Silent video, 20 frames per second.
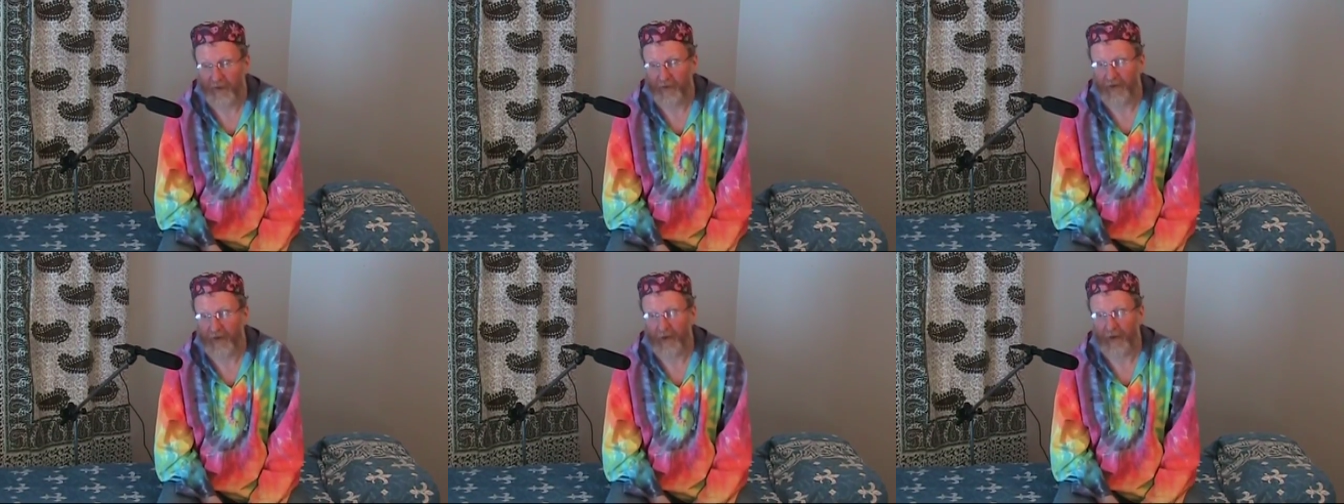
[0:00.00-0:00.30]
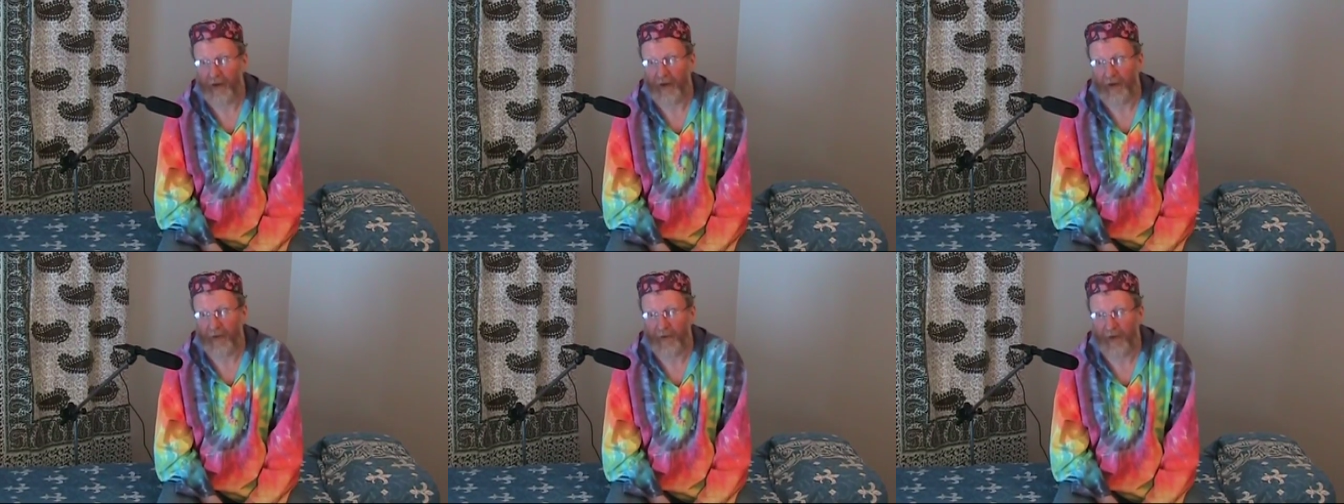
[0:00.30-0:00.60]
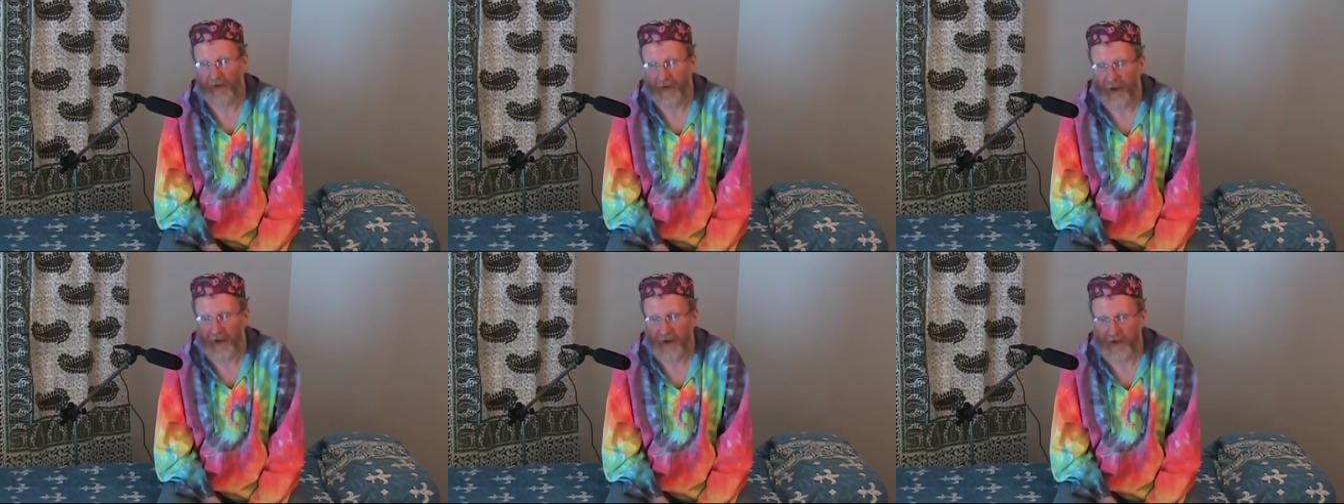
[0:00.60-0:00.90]
if the
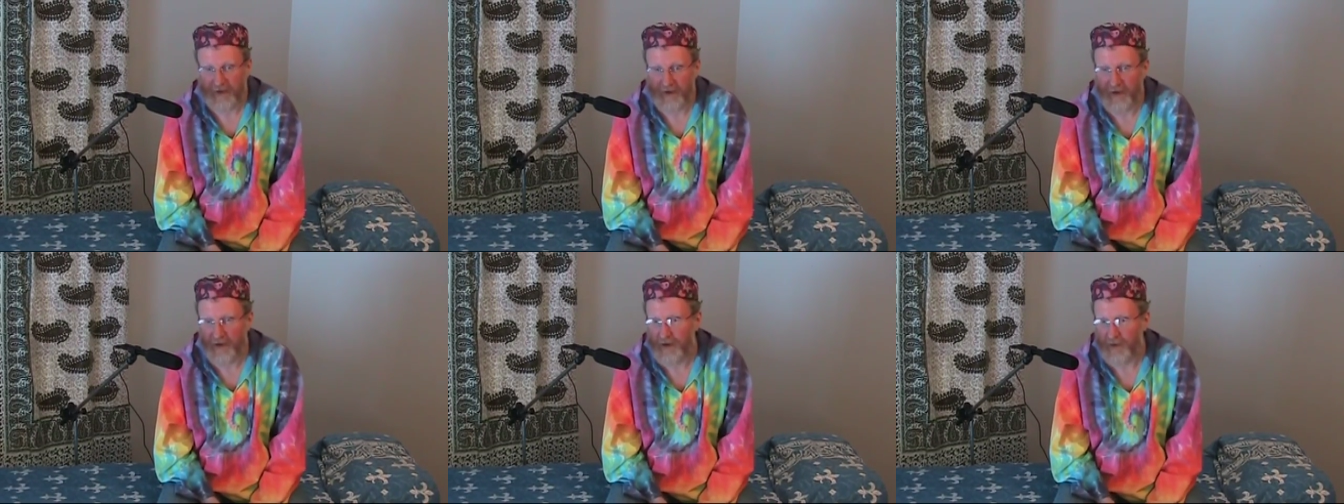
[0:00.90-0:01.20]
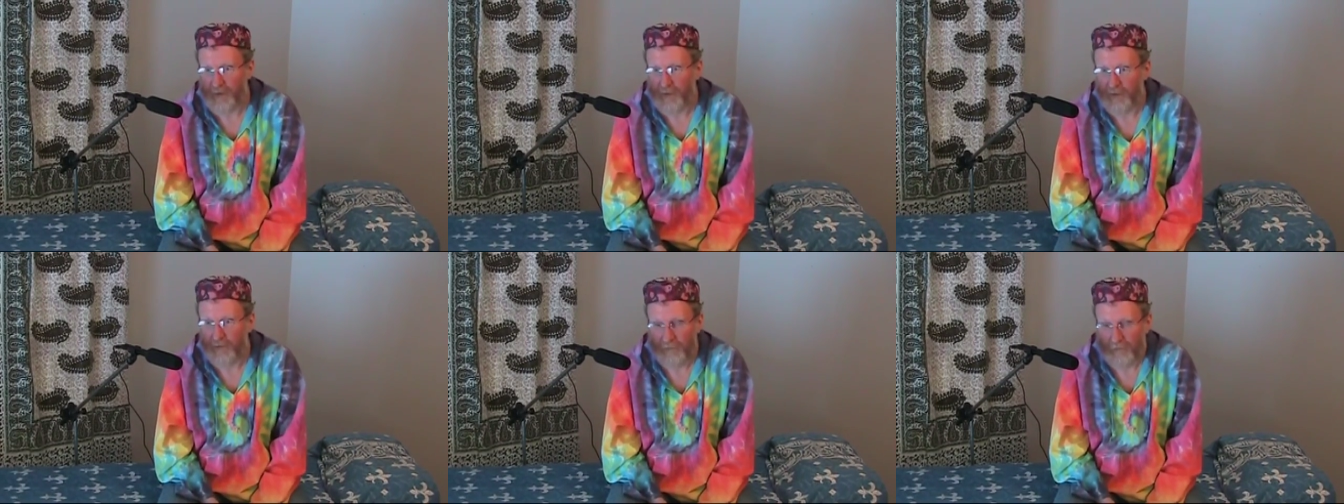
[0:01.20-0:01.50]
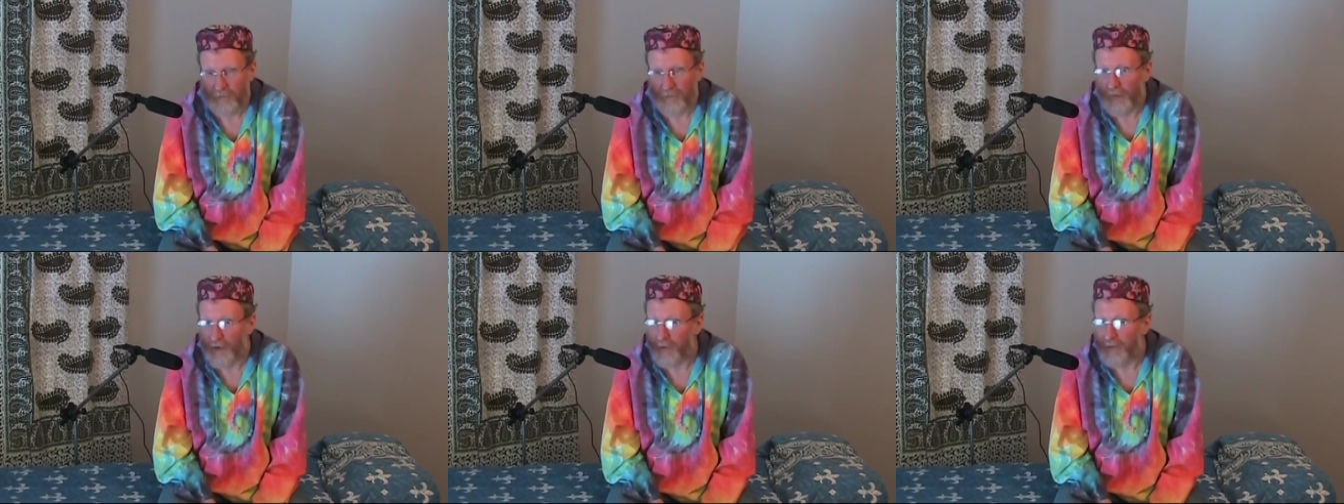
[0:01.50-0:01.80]
economy crashes, that's what
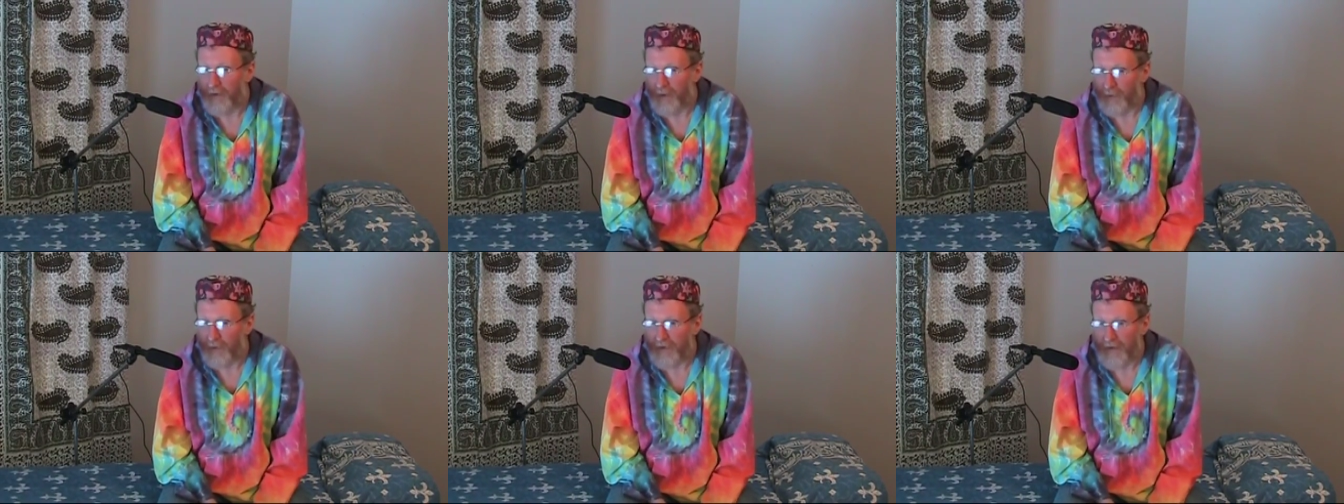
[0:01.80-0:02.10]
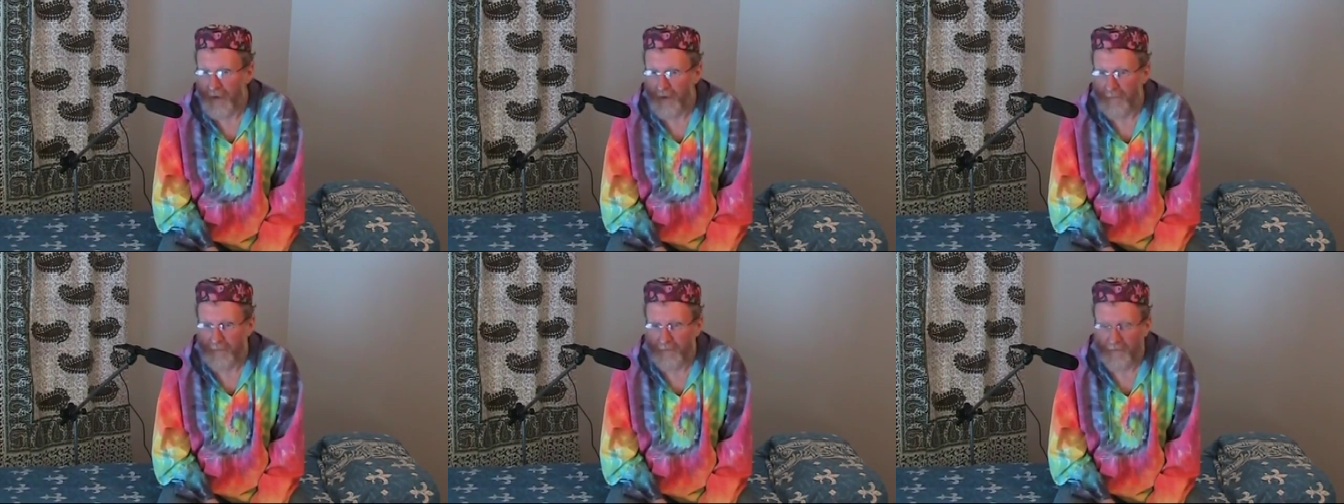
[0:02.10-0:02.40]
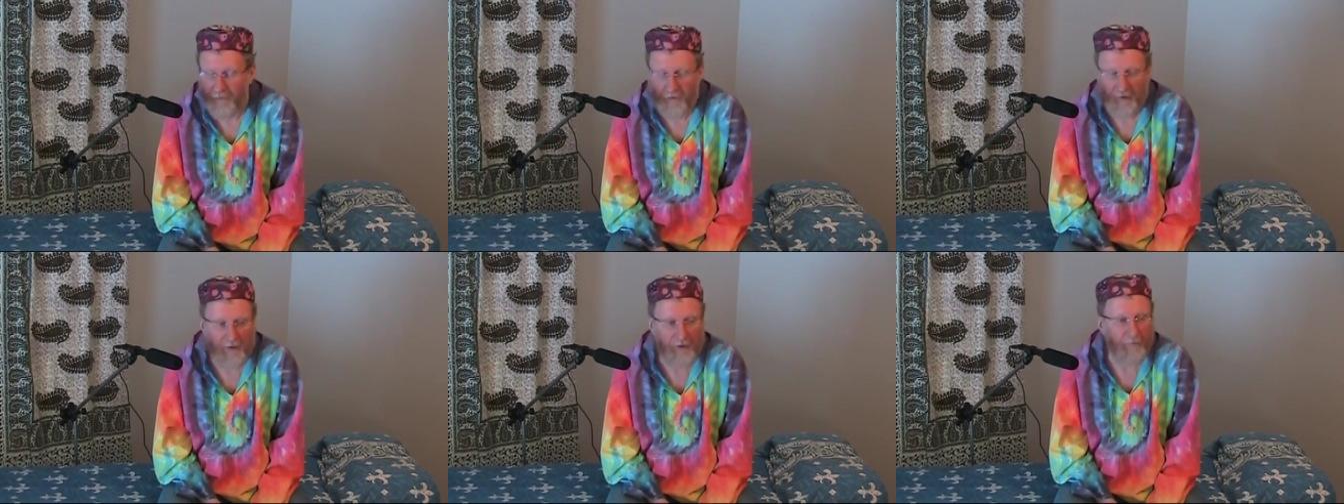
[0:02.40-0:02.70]
normally would happen,
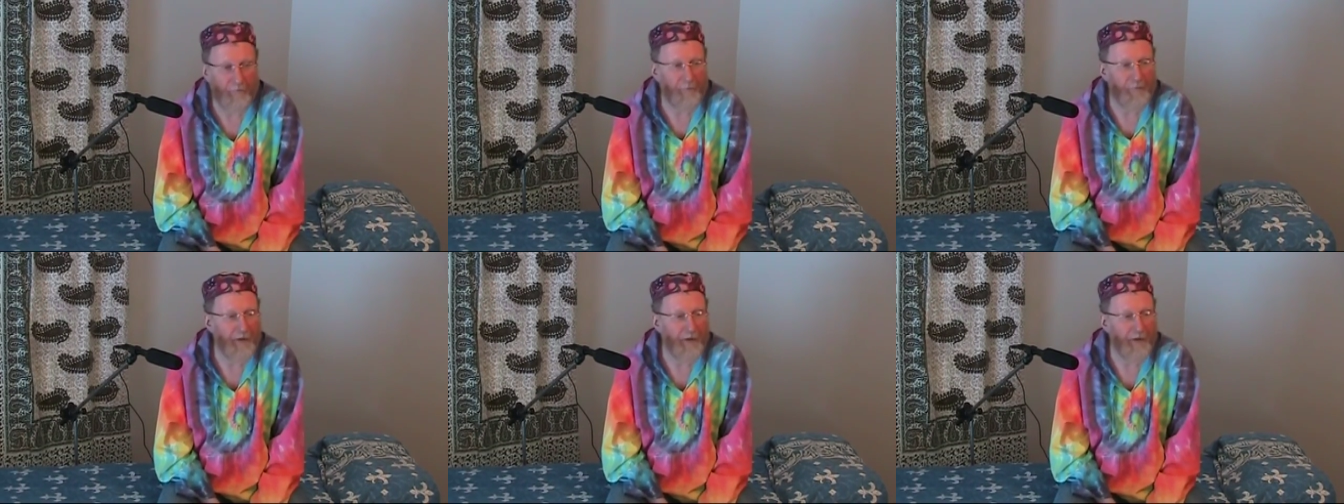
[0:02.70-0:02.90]
right?